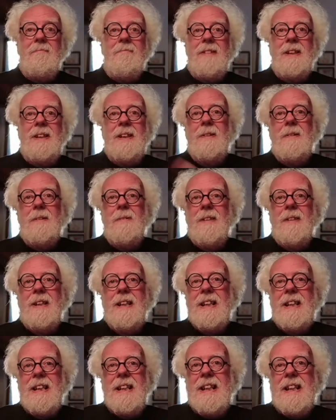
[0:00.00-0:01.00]
So
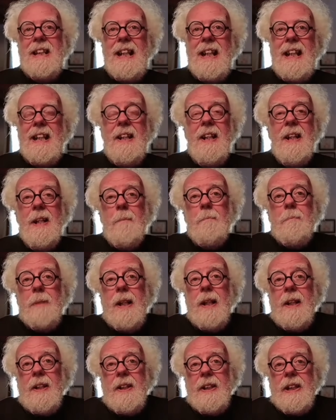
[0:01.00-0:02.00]
is it that?
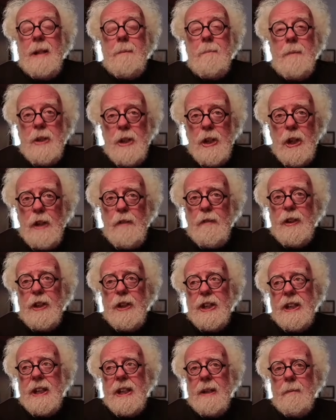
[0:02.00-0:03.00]
But the
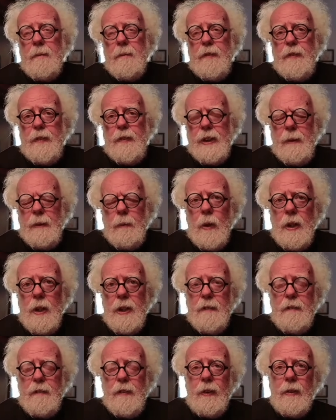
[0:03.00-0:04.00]
maneuvers that
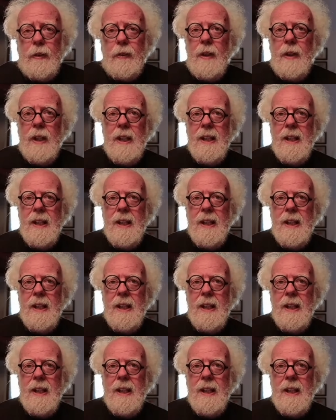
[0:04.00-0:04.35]
wonderful